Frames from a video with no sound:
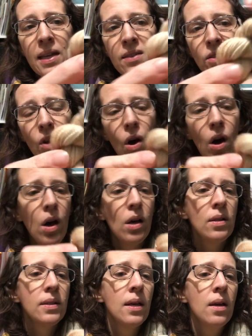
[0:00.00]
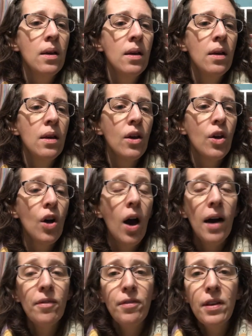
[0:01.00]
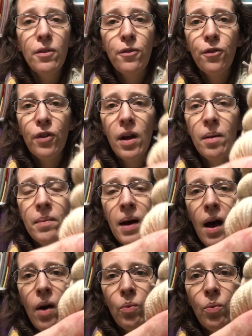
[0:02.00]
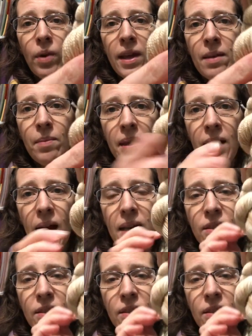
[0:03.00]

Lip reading: It is called Coffee from Arabia.